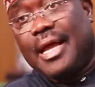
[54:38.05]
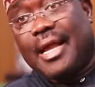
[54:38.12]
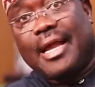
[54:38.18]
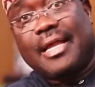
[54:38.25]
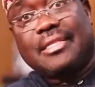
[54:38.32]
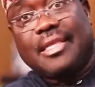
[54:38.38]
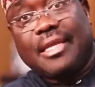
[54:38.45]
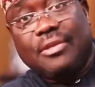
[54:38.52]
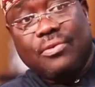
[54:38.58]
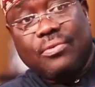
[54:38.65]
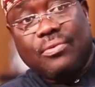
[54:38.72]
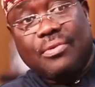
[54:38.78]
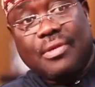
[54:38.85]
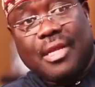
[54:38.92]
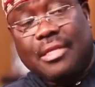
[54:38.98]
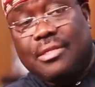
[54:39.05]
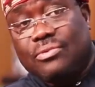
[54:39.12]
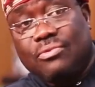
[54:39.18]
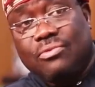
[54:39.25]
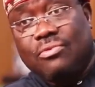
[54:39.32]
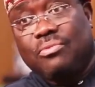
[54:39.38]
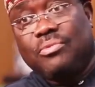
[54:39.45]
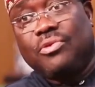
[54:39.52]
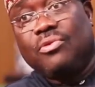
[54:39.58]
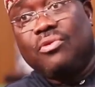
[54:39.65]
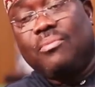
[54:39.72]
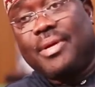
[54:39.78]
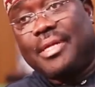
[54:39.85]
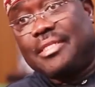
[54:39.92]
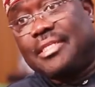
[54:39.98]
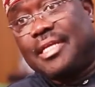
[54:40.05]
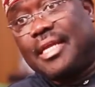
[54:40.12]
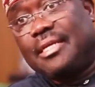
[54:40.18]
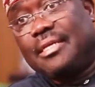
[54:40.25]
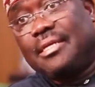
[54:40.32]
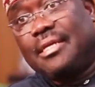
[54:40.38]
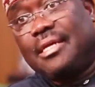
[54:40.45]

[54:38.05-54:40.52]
I can tell you that we'll be home and dry.